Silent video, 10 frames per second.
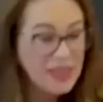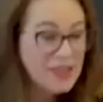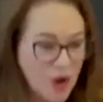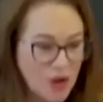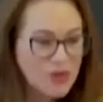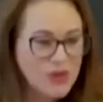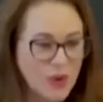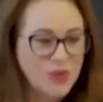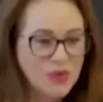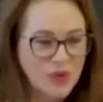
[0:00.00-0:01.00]
is not
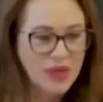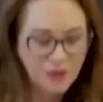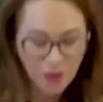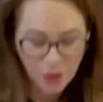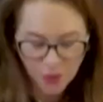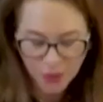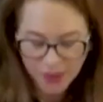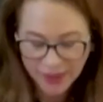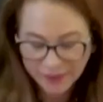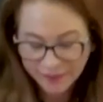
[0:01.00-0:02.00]
so
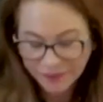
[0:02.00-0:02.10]
straightforward.